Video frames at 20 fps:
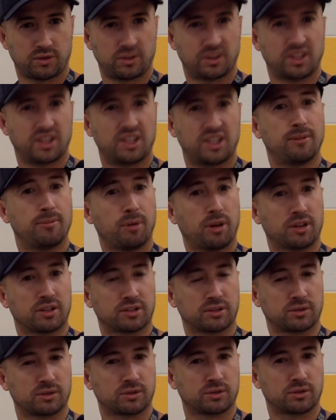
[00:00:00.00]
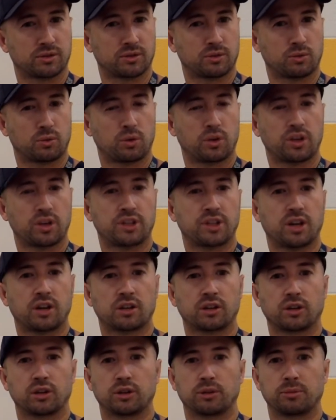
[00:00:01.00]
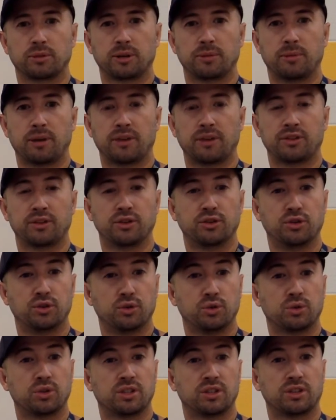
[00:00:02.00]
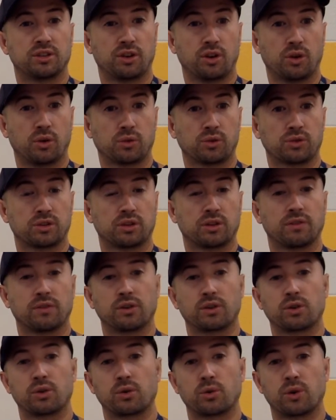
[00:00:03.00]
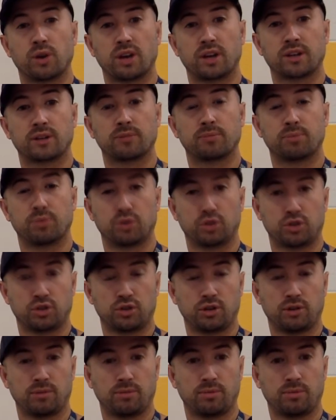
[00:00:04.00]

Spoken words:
the key muscles, we're going to talk a little bit about the do's and don'ts of a correct push-up,